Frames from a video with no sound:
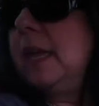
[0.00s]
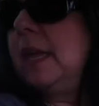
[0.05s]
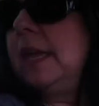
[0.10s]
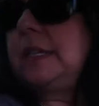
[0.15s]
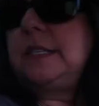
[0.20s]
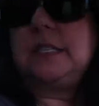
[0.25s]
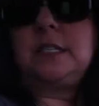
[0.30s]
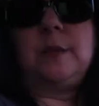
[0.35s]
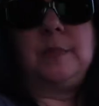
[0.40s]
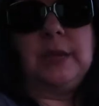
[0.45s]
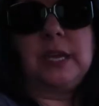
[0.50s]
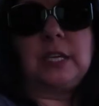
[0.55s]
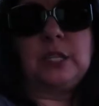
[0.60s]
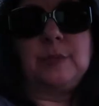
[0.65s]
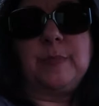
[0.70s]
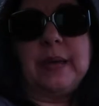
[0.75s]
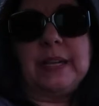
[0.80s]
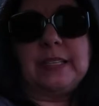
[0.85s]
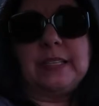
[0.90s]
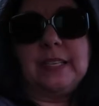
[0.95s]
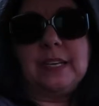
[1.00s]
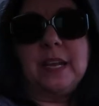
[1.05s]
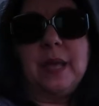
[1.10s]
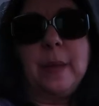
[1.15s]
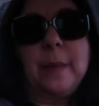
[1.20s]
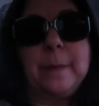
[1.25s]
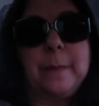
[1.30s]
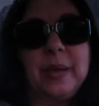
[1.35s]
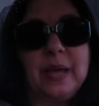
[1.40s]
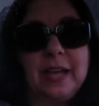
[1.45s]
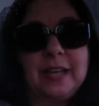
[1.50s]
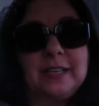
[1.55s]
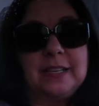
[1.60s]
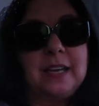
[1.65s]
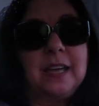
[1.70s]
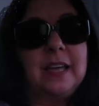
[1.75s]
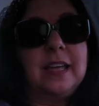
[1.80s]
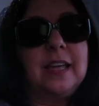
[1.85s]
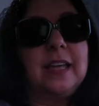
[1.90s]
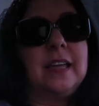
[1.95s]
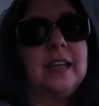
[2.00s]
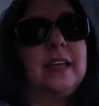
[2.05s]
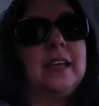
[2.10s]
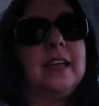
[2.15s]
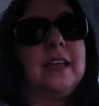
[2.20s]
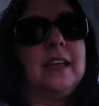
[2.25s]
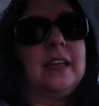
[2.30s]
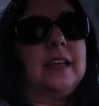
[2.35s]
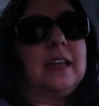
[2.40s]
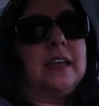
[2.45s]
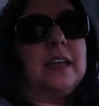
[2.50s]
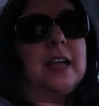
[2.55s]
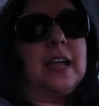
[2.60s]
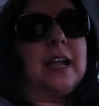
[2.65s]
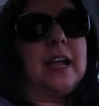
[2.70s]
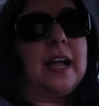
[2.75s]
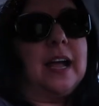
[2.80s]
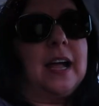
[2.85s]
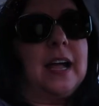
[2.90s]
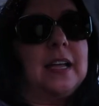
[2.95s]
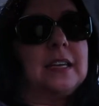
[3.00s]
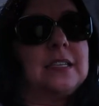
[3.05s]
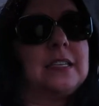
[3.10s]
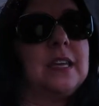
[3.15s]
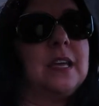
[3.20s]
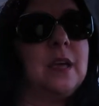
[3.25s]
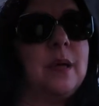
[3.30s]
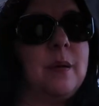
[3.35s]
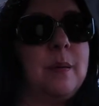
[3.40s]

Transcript: It's to be expected, but I got